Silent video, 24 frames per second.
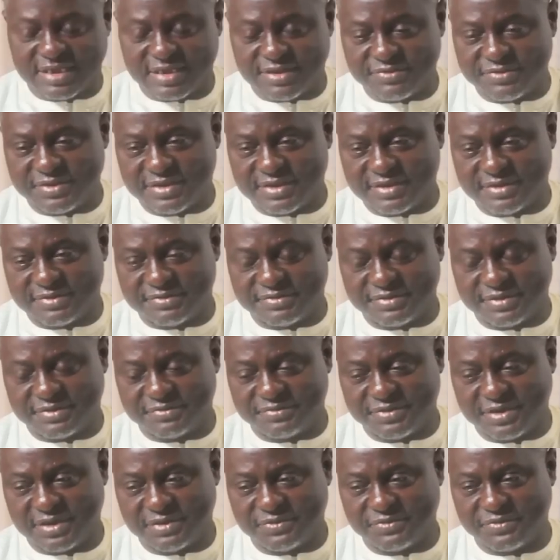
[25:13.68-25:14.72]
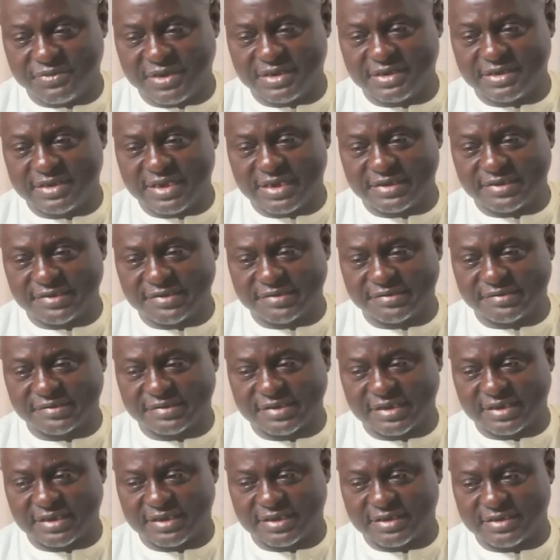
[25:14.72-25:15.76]
When that
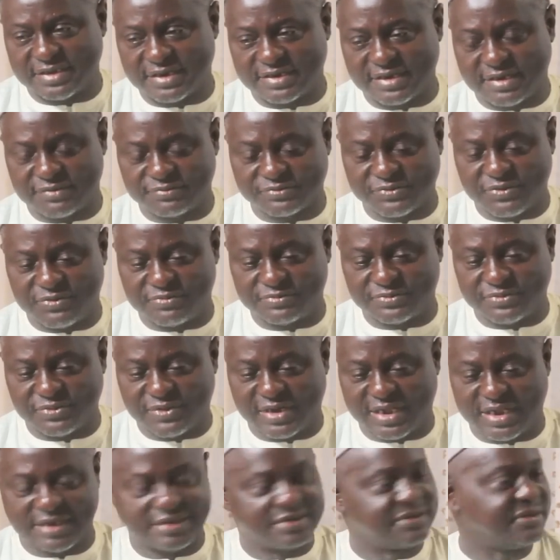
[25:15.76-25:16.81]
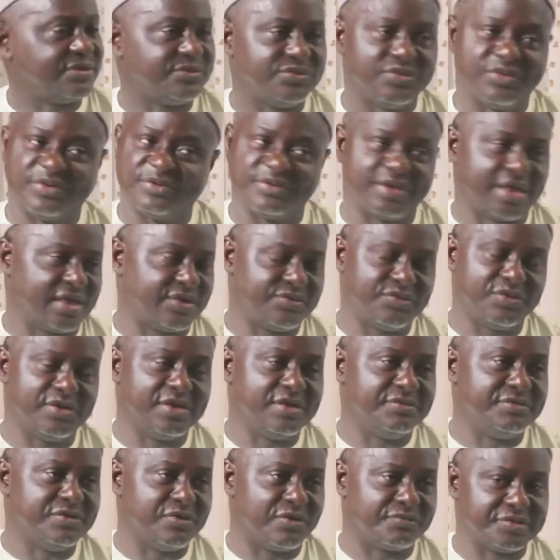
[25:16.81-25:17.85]
has come to light, you
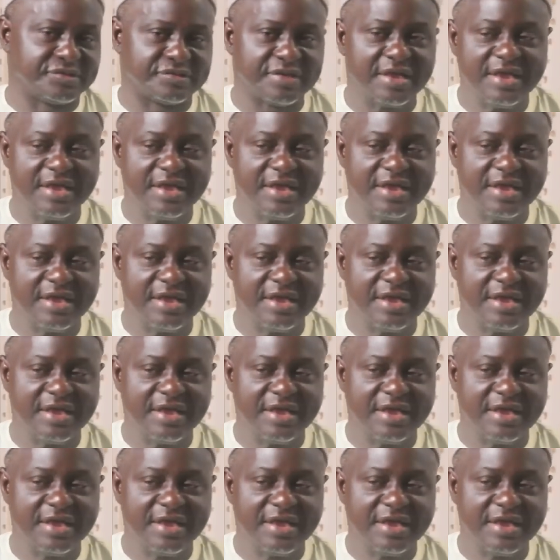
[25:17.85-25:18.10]
leave the office.